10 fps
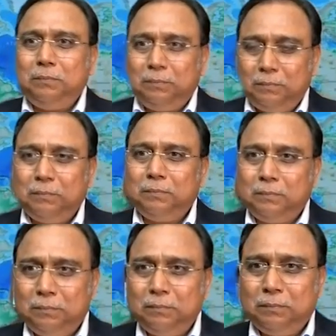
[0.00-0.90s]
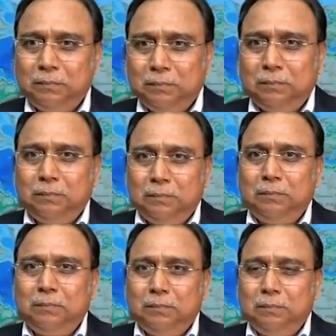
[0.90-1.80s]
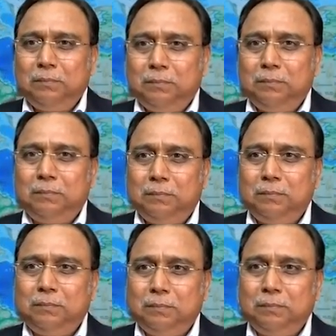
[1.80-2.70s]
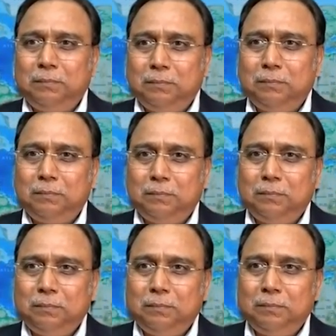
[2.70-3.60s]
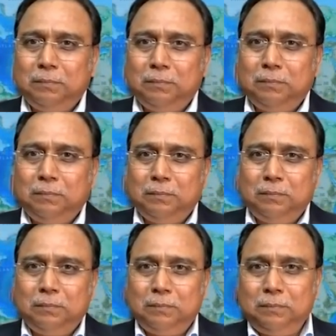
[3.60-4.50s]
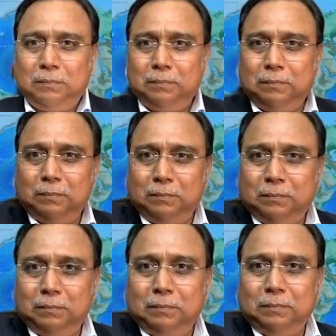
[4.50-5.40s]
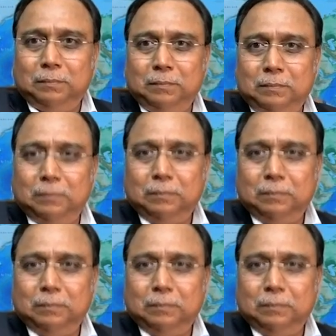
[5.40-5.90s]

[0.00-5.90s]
This person isn't speaking.